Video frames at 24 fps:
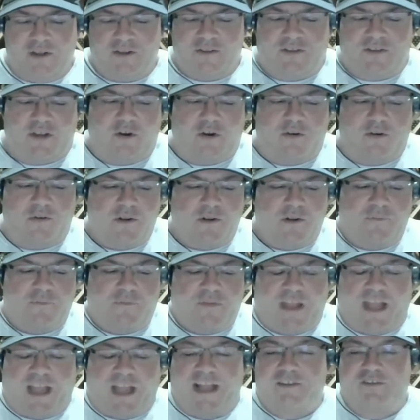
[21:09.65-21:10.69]
So
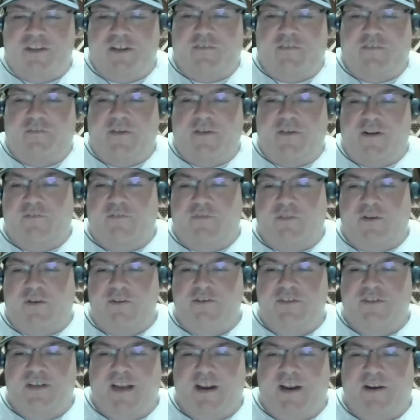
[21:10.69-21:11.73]
actually, the very
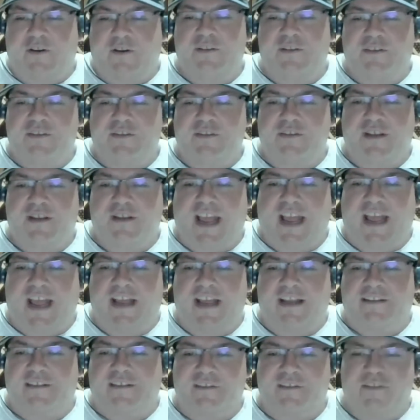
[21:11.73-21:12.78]
first terrorist
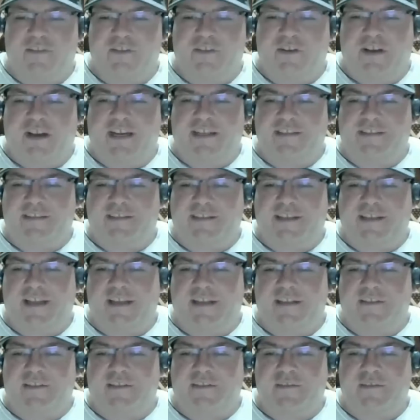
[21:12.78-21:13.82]
act in the United
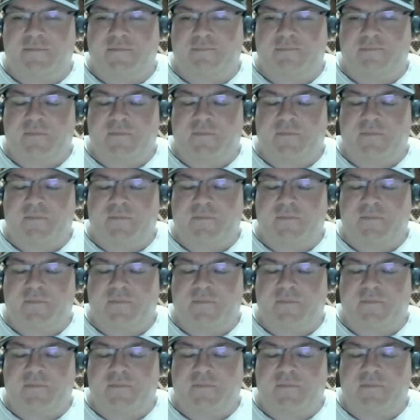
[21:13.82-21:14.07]
States